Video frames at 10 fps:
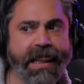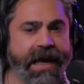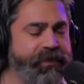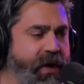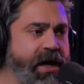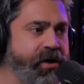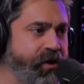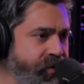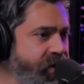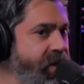Like they
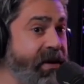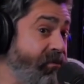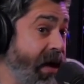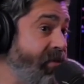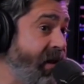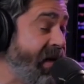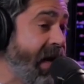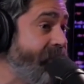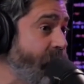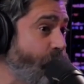used to be. Maybe they
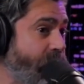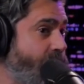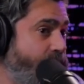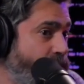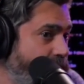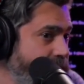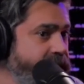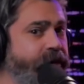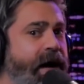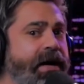never were cool.
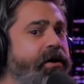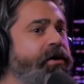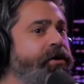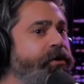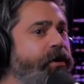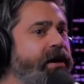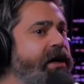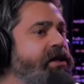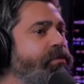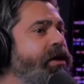You know, I go to New York
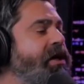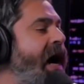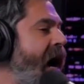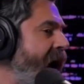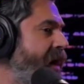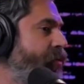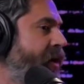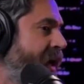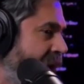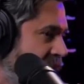and it's a bunch of
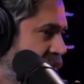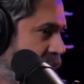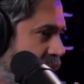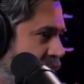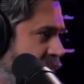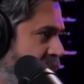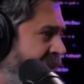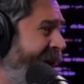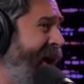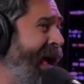hollering assholes.
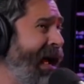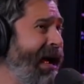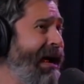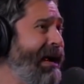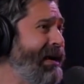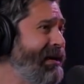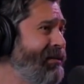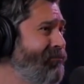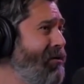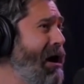Hey!
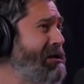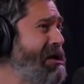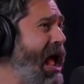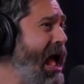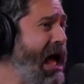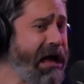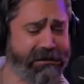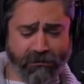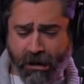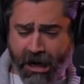Watch out!
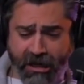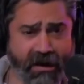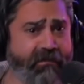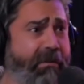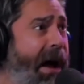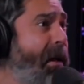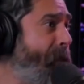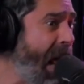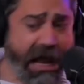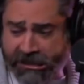You're running over my
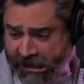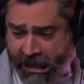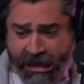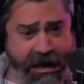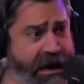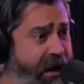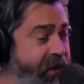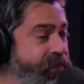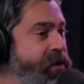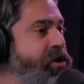pizza here!
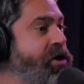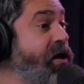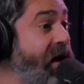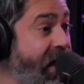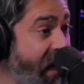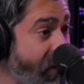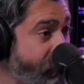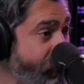Shut up.